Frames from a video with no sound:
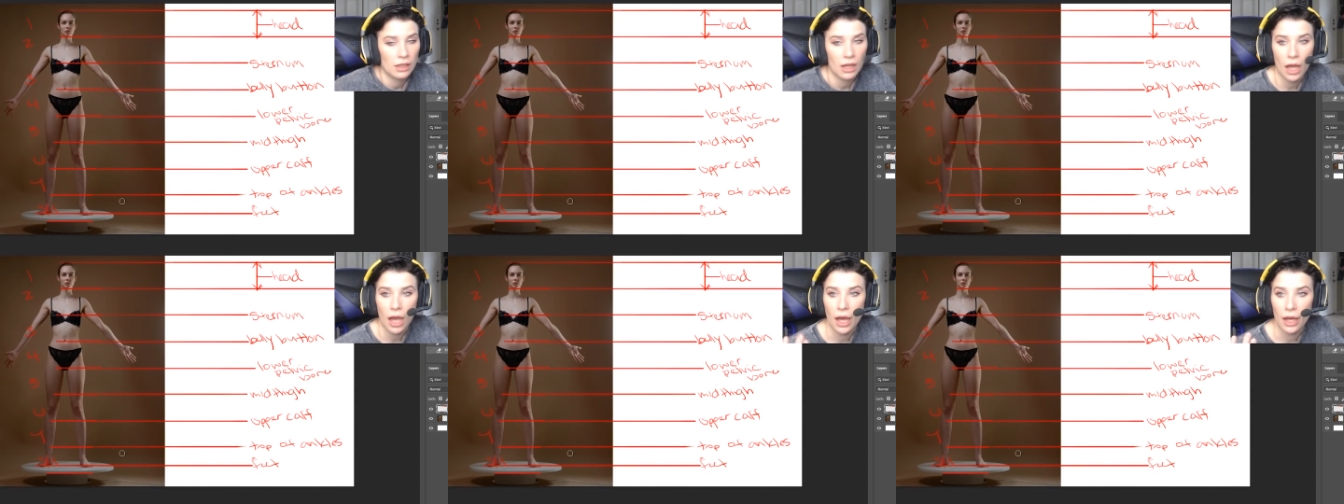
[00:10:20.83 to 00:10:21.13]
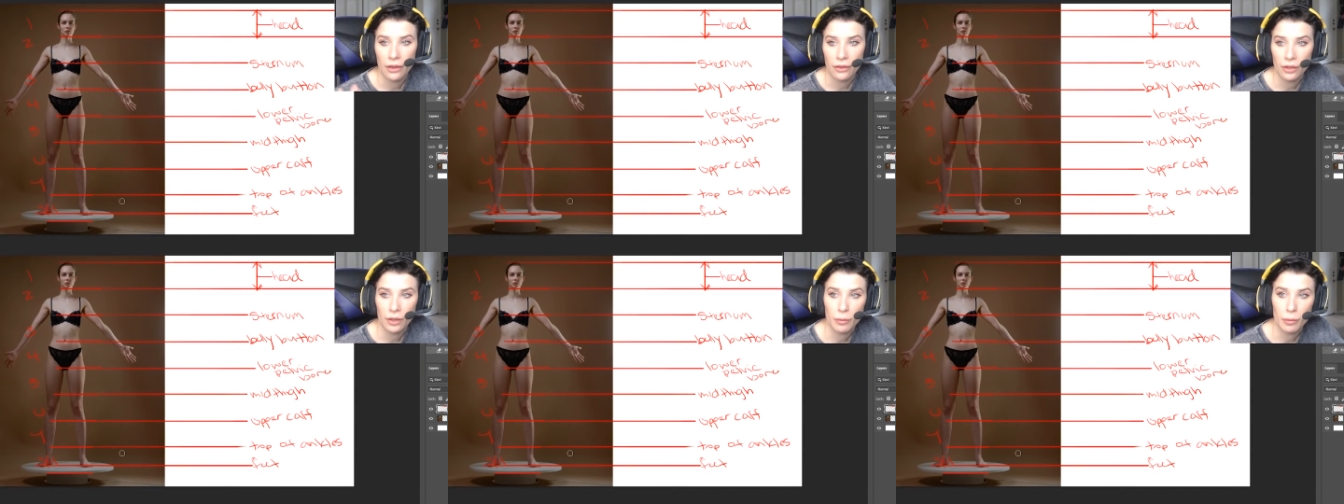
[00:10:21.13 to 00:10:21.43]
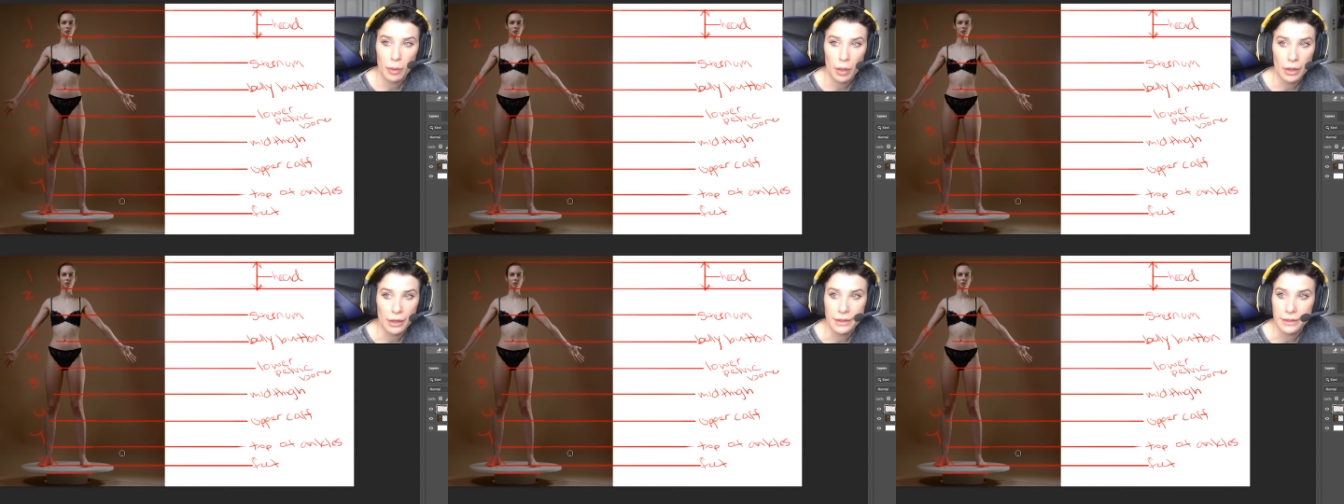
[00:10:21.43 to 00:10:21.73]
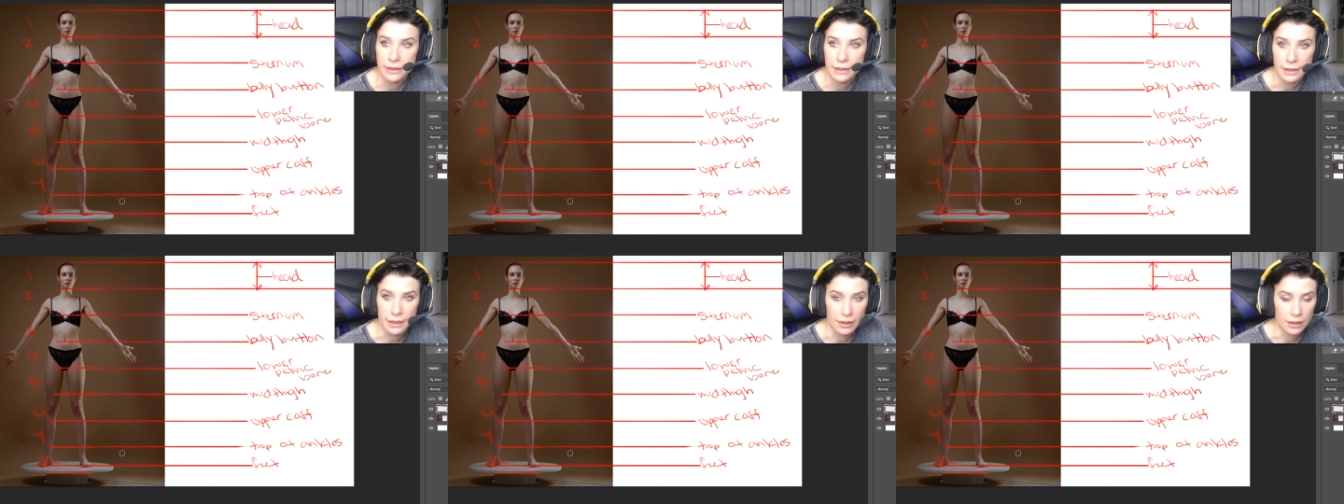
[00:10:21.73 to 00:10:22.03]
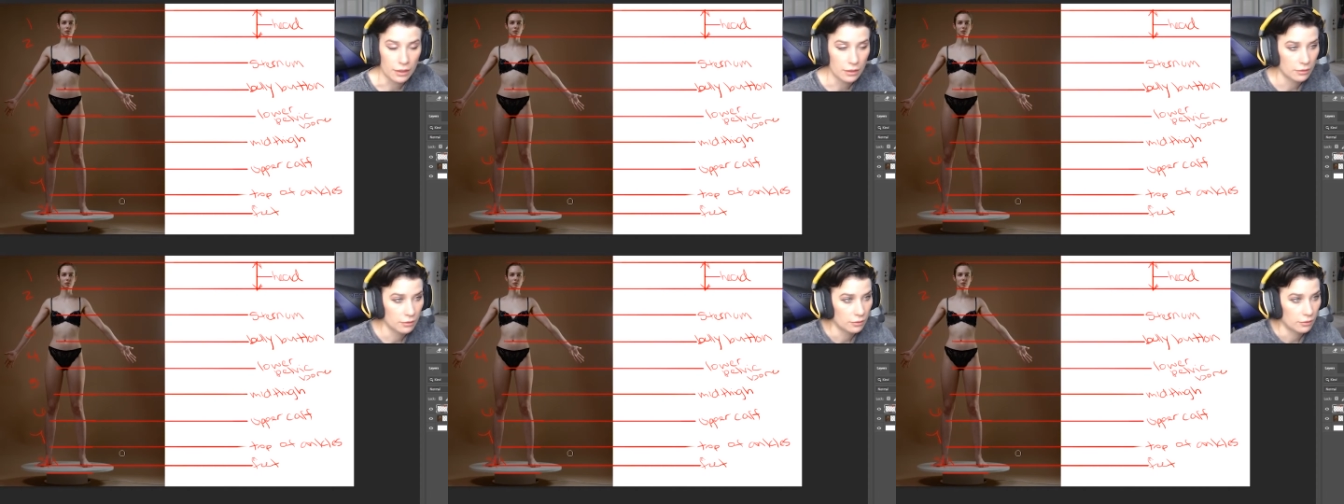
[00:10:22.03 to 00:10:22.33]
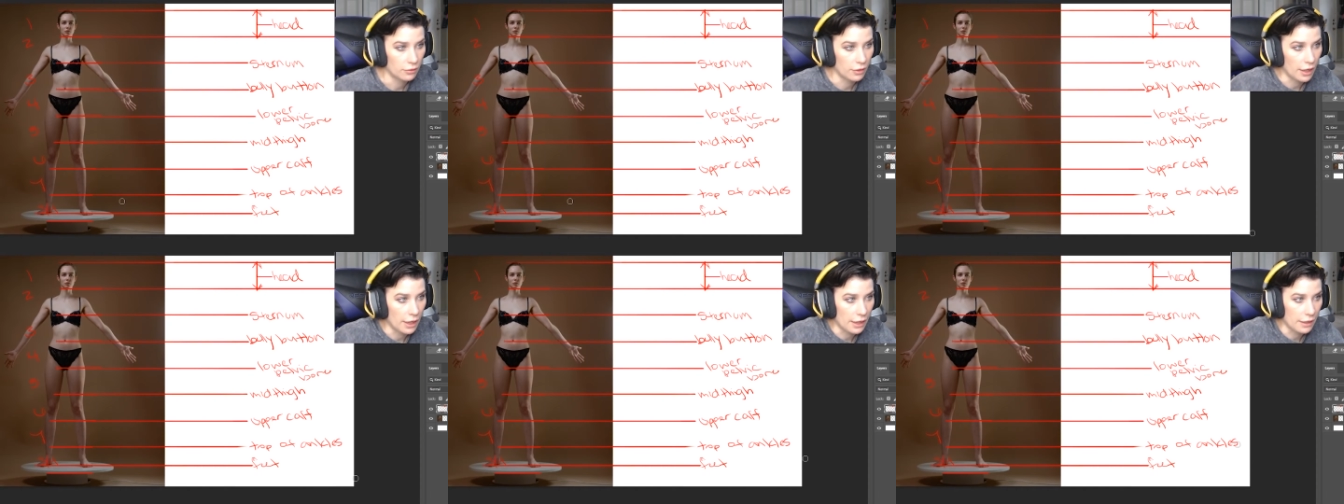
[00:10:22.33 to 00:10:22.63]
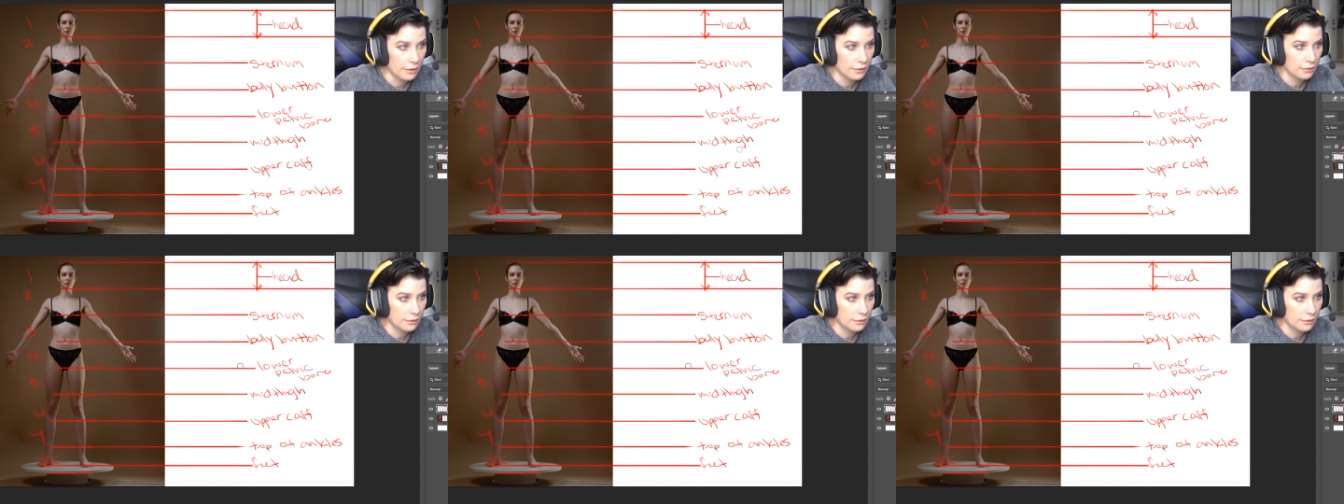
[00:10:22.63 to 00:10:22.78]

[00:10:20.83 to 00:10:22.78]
other parts here, right?